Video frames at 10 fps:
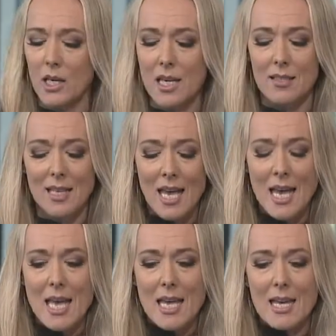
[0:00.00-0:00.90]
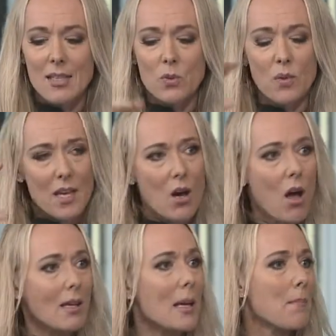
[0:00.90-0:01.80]
kids, is what they
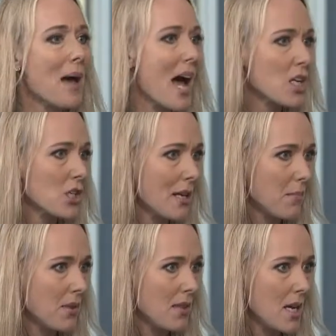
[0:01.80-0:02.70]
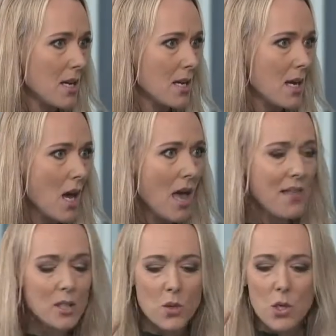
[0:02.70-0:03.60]
call compassionate empathy. And
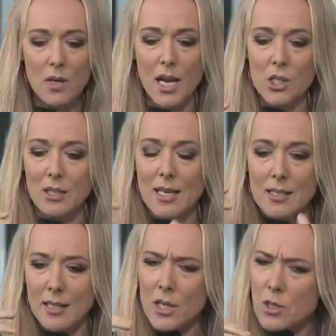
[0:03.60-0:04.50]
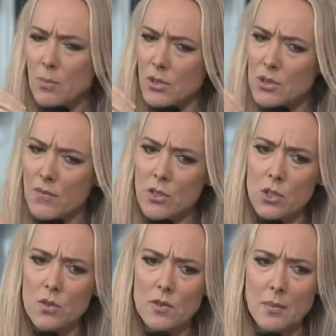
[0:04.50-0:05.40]
that's when you can actually intellectually put yourself in the
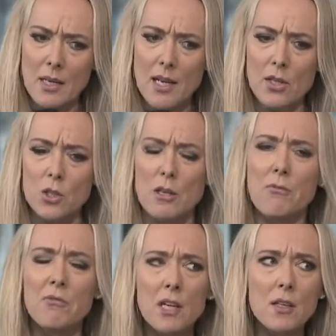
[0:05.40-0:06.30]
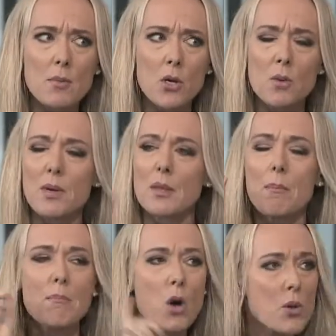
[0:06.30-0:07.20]
shoes of somebody else. You can feel the emotion, but the
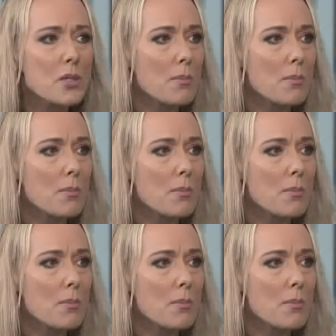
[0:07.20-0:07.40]
most